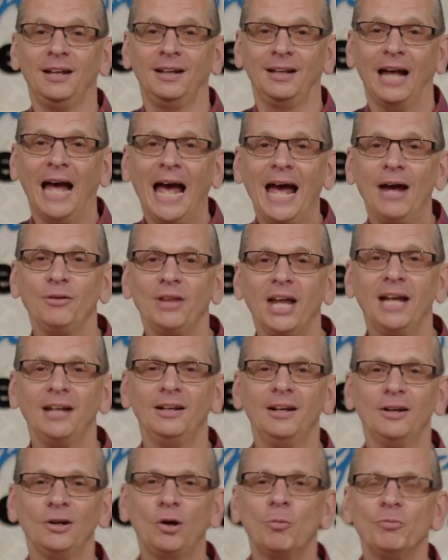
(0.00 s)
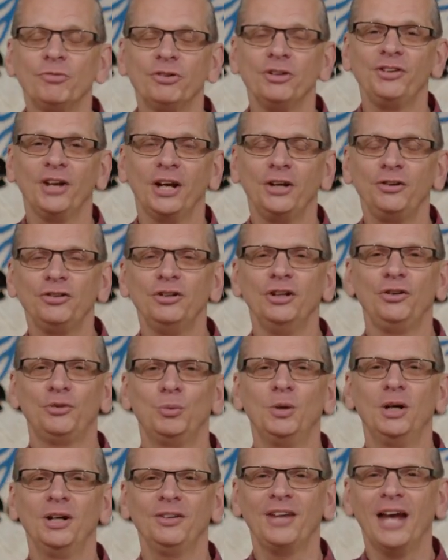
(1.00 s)
how that confrontation is
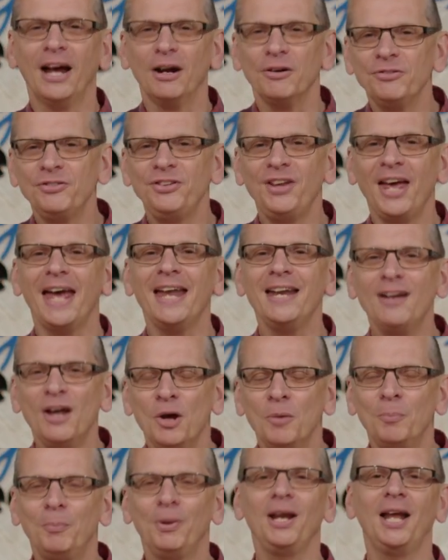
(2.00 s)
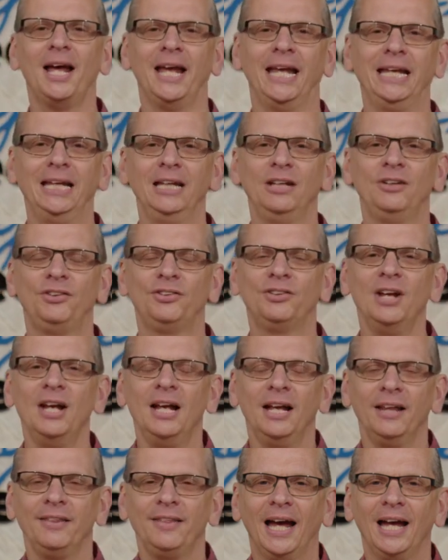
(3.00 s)
worked out of 10 plagues
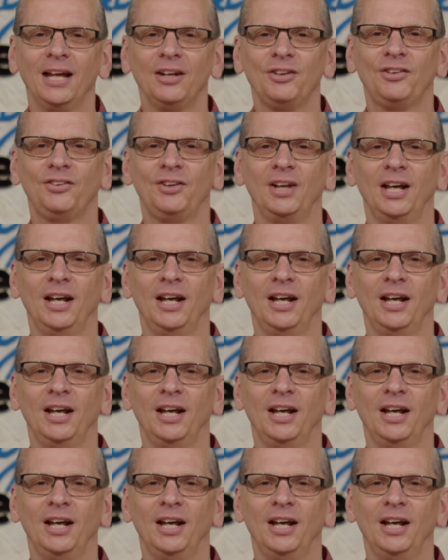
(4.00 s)
that